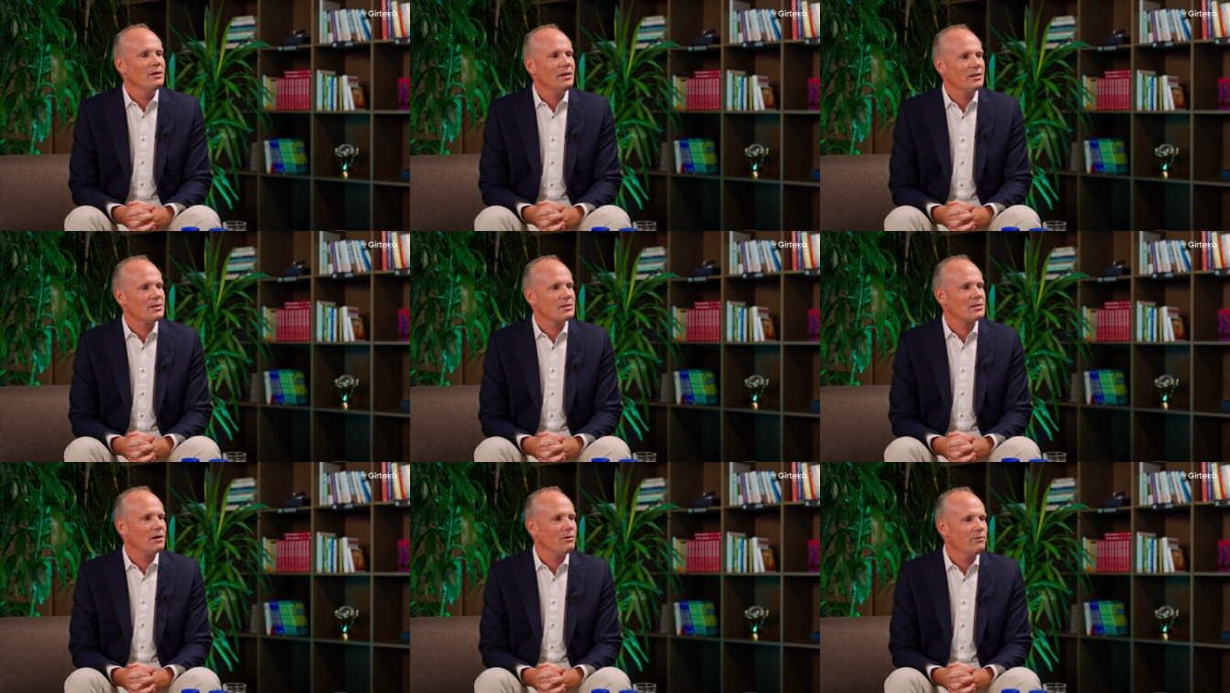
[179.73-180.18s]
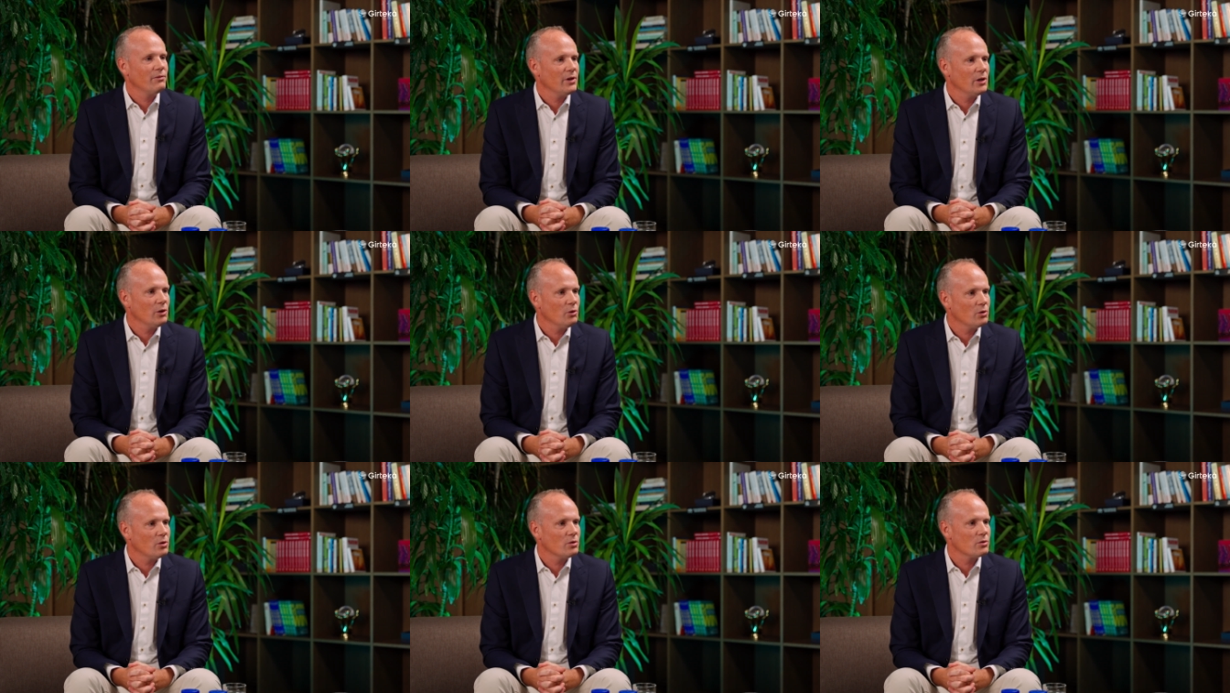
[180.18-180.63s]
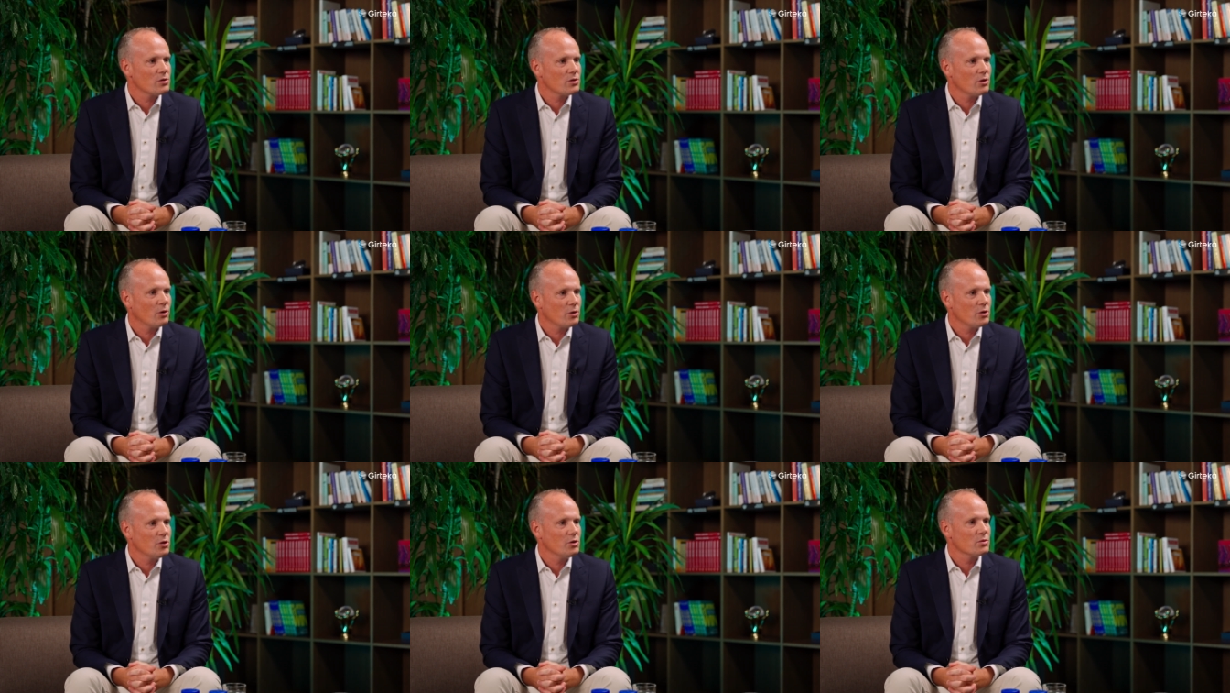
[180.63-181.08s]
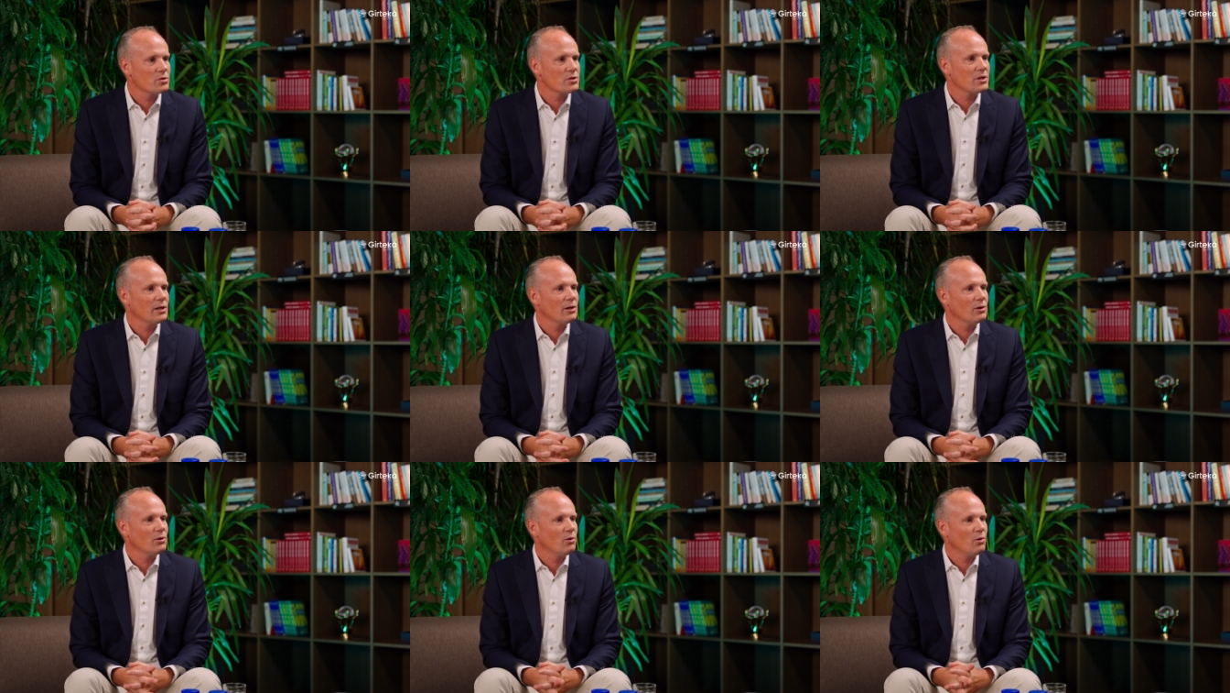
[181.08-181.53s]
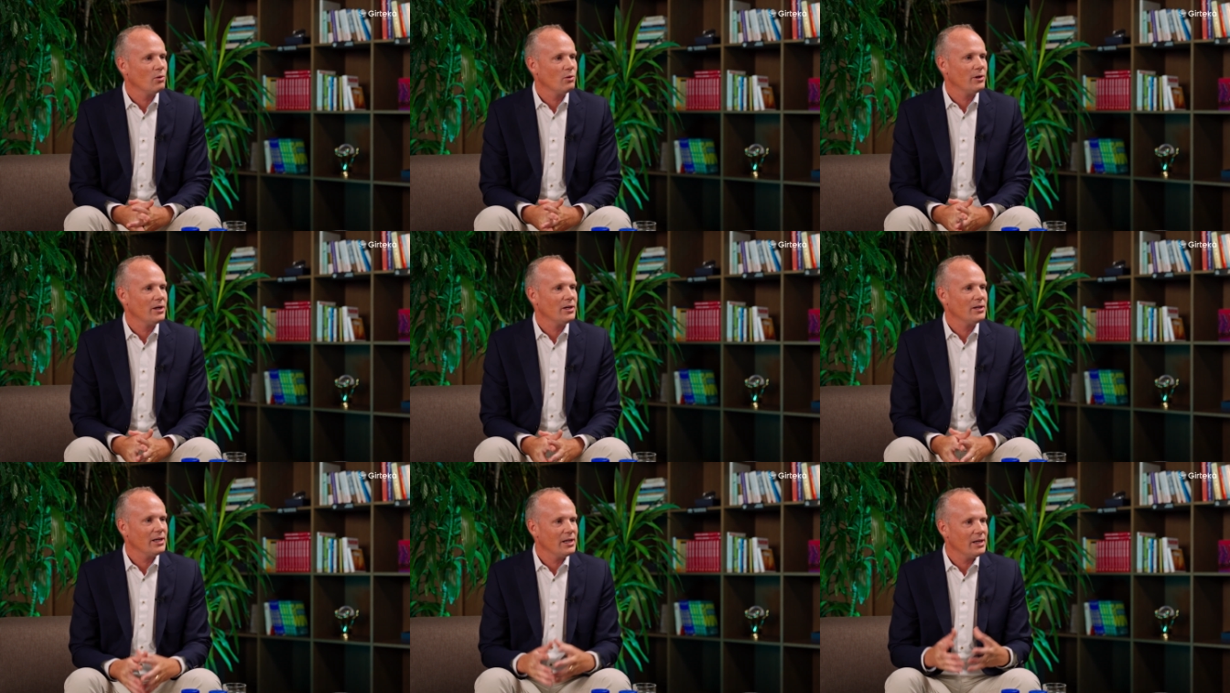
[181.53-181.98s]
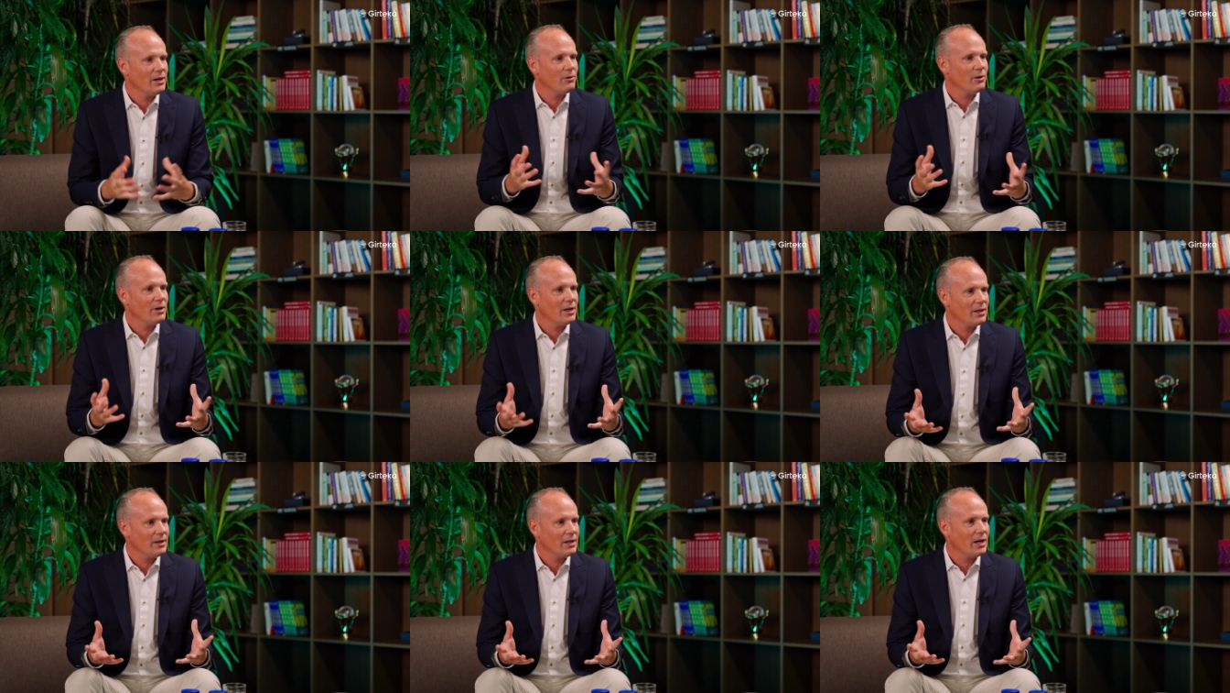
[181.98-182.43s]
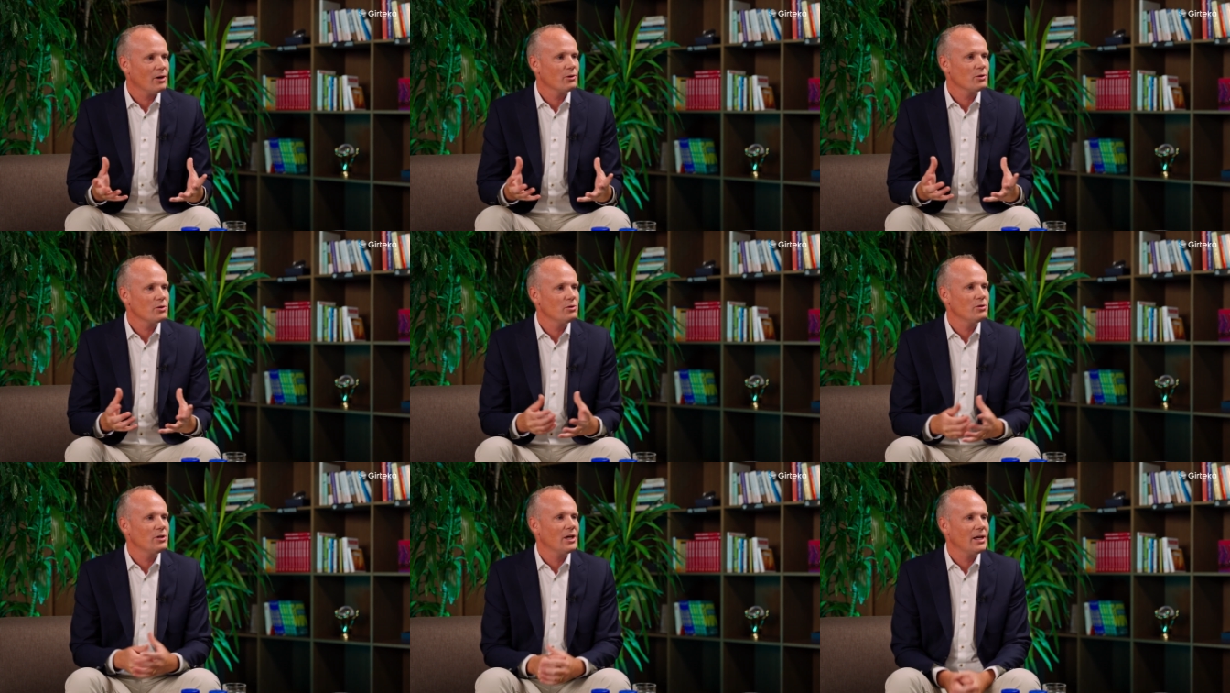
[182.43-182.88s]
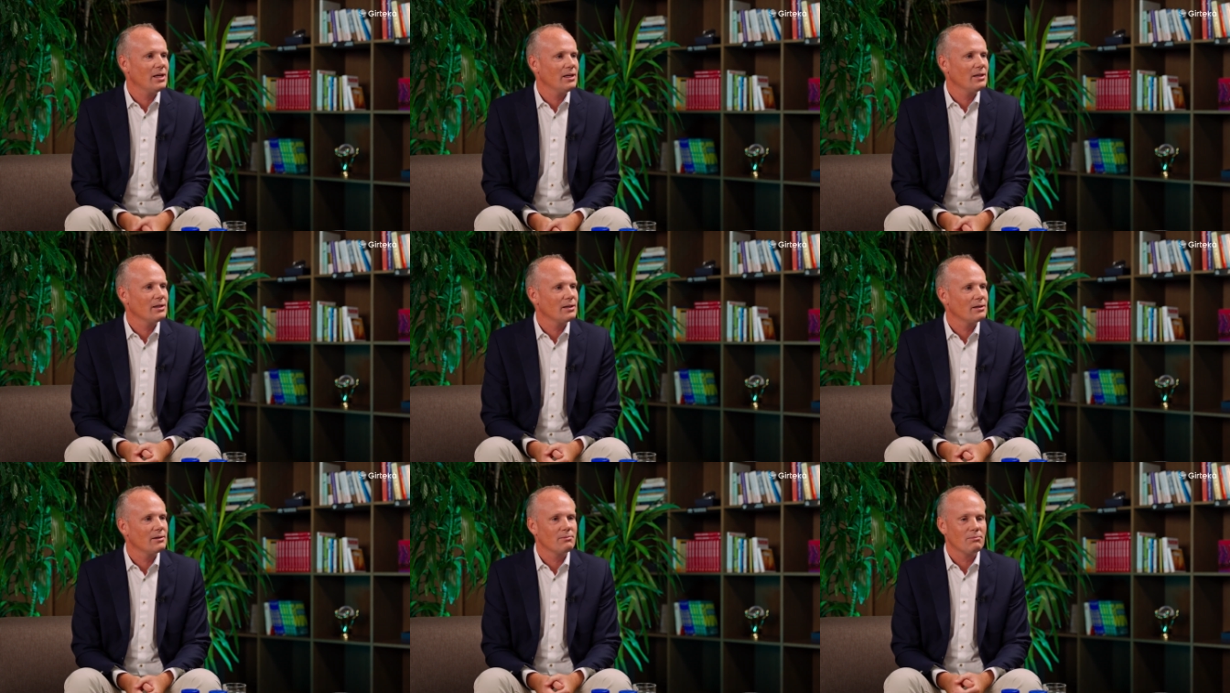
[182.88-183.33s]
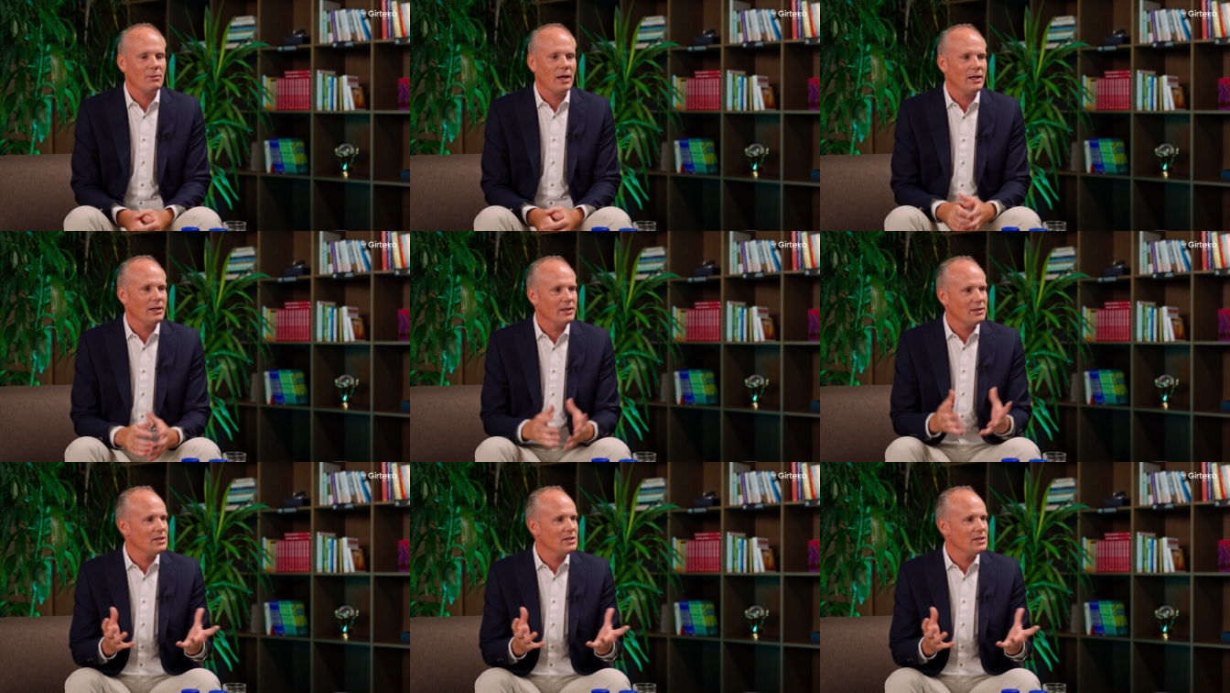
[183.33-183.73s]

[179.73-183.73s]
It's something you could start using already here and now today in any